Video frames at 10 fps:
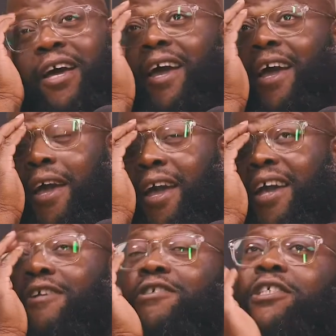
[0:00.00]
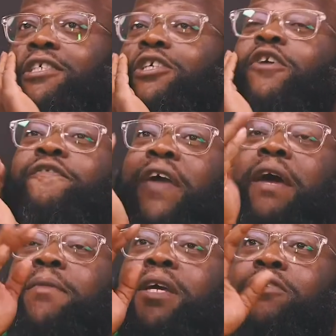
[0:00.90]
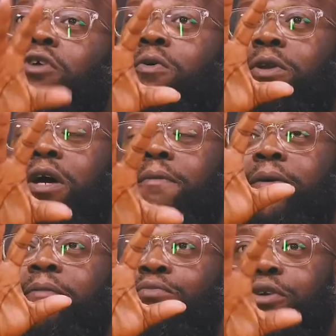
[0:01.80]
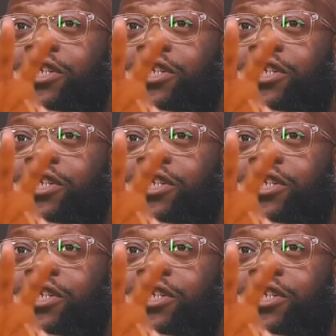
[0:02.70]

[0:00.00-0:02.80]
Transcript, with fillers: the Anderson, your family growing up in